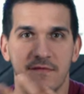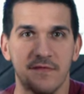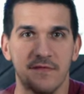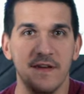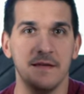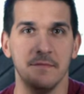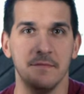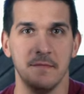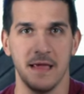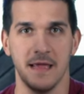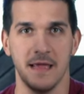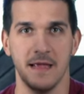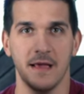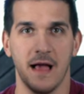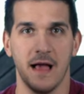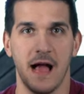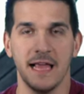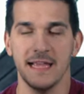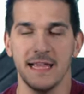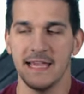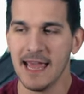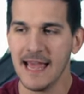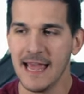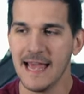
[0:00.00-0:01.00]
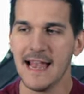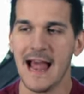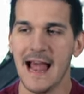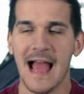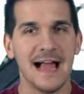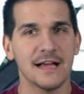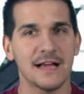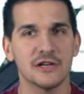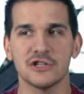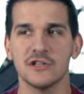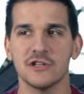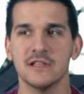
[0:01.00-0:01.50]
fit me. I can't
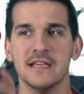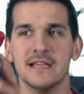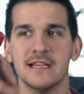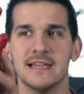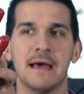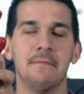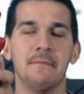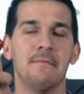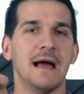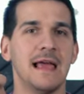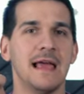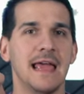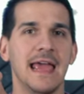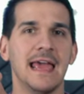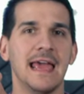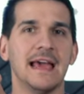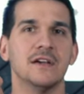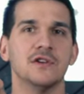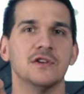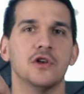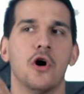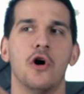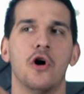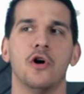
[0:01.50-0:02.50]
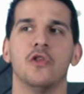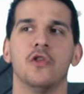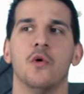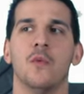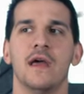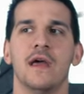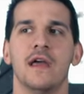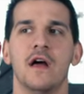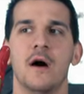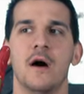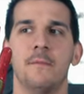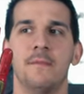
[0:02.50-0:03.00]
actually get my hand all the
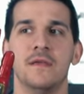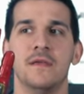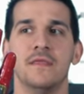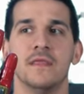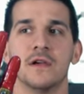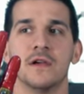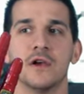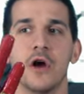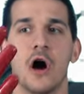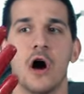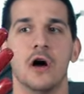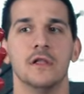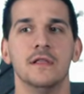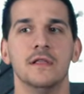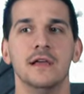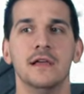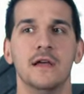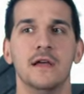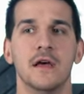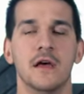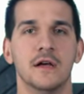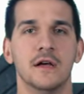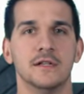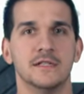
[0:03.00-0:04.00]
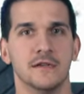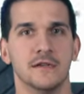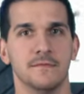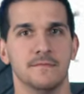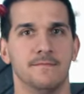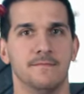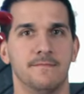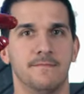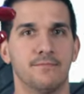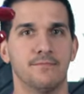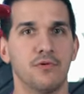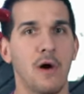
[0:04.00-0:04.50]
way up in the gauntlet to
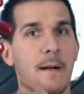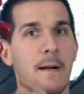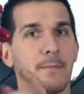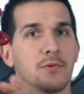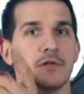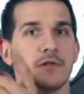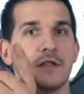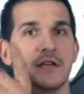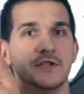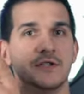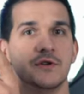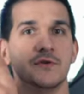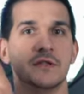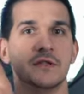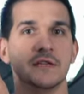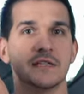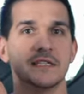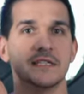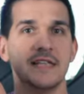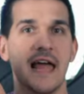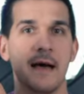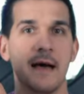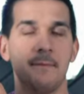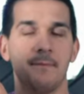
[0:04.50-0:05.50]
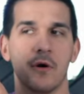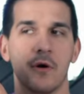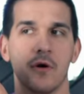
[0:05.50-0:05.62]
properly do the snap